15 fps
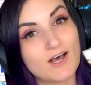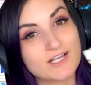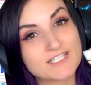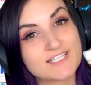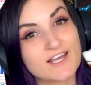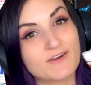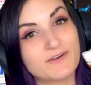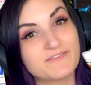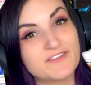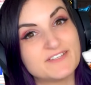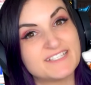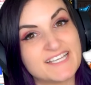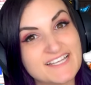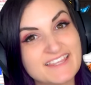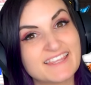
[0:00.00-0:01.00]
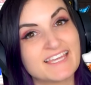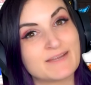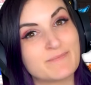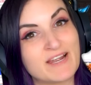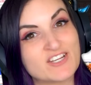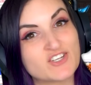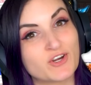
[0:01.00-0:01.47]
Also, if you didn't
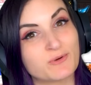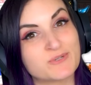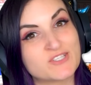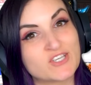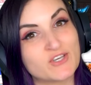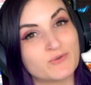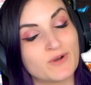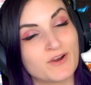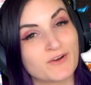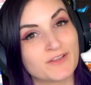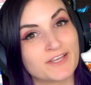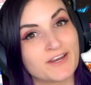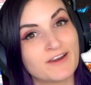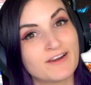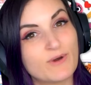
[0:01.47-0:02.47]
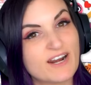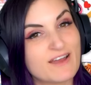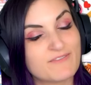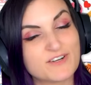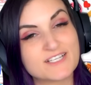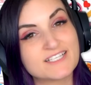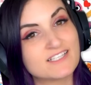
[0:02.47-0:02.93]
think my shirt was cute, earlier.
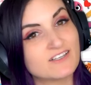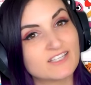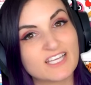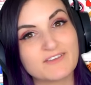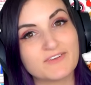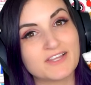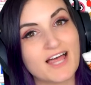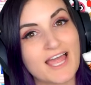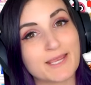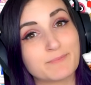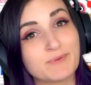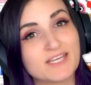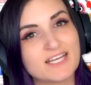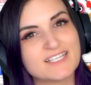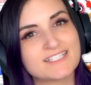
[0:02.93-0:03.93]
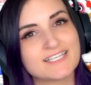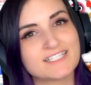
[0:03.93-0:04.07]
Whatever, still leave a like because